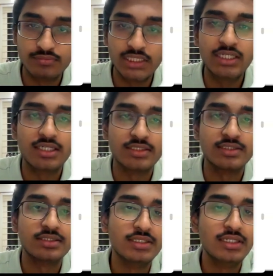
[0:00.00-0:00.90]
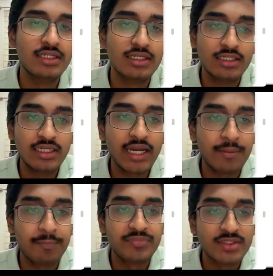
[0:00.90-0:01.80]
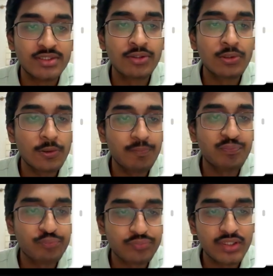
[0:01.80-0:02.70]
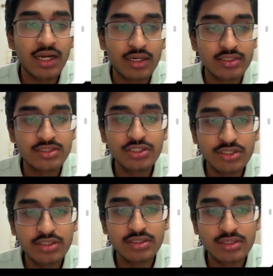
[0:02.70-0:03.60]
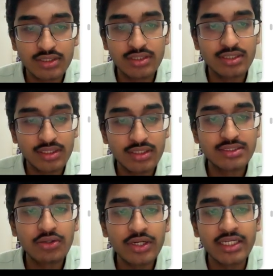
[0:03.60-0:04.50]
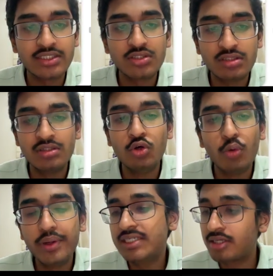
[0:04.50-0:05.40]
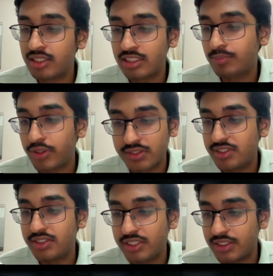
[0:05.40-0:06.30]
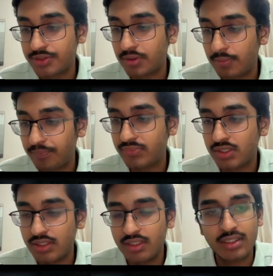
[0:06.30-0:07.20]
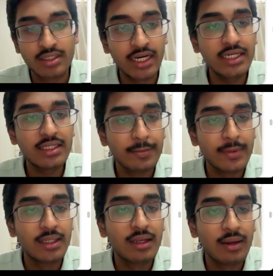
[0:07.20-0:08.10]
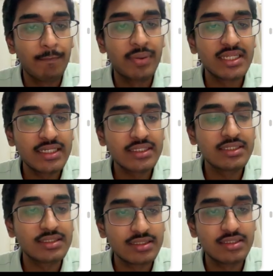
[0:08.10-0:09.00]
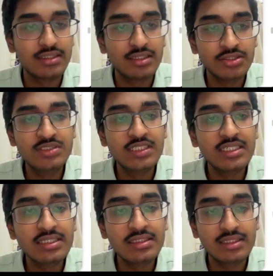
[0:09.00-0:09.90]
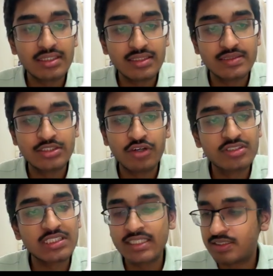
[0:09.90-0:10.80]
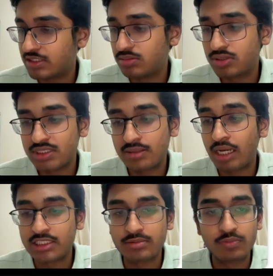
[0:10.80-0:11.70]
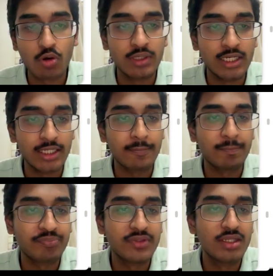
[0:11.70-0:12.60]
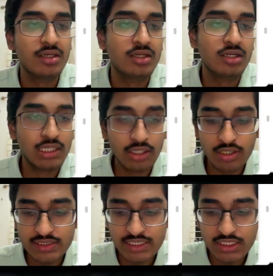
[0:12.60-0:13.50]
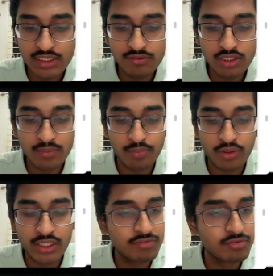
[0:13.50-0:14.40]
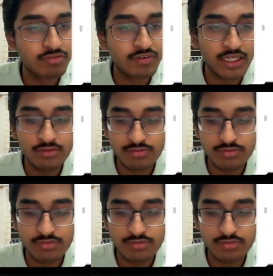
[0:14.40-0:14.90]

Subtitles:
It does. Yeah. So yeah. So okay. So nobody is greater than 0.33 here, right? But then you have to select this because it's the maximum probability. Now let's say I give you like 0.45,